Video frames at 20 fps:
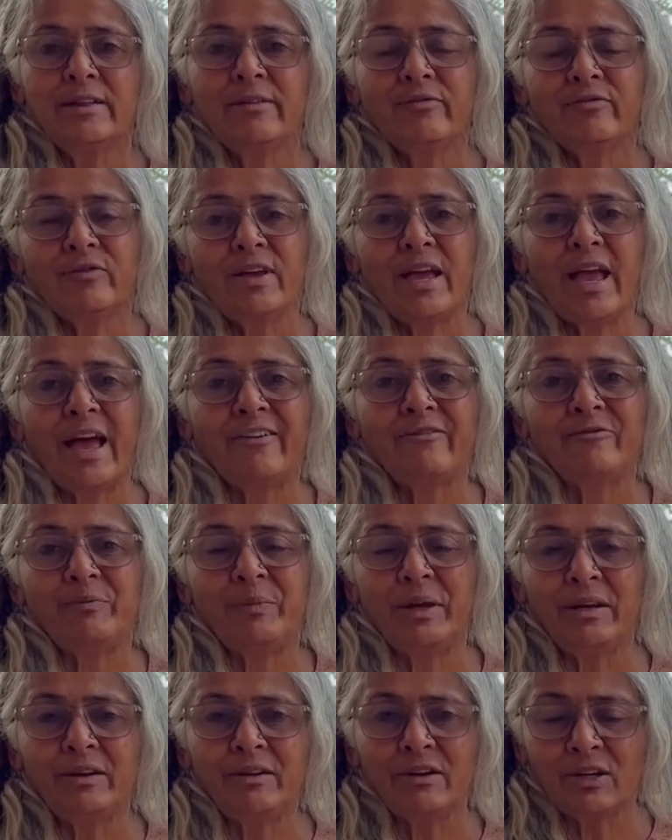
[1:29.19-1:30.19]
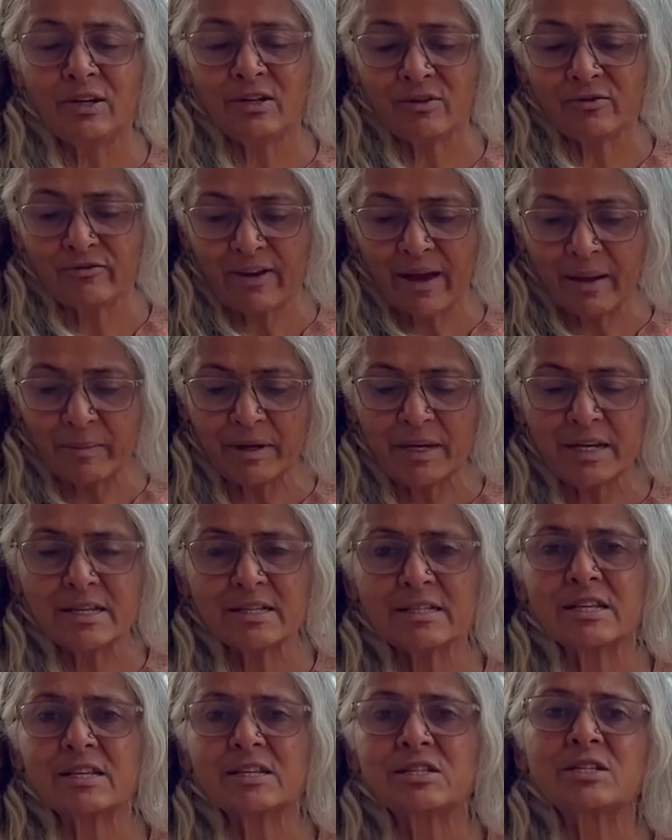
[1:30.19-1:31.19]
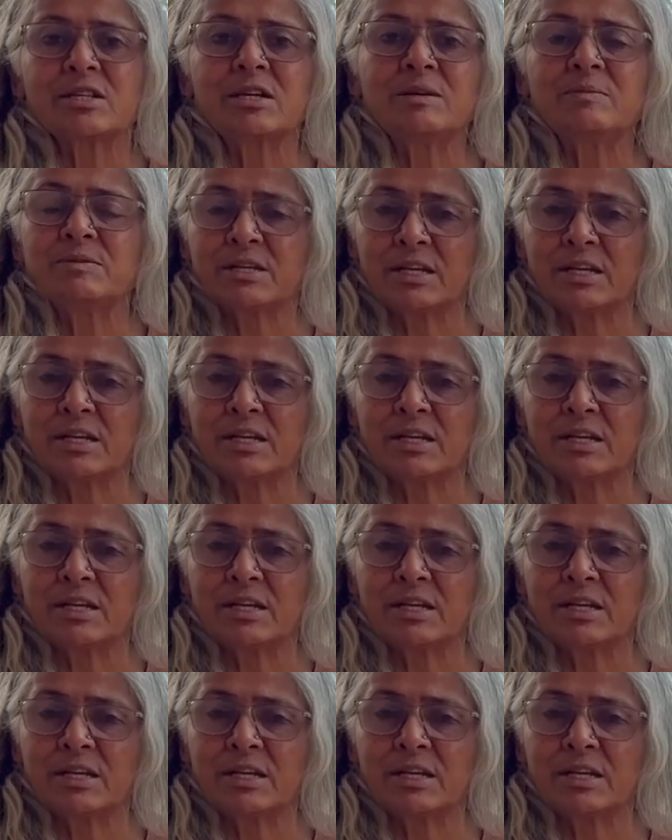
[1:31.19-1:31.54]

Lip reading: we have been in family systems,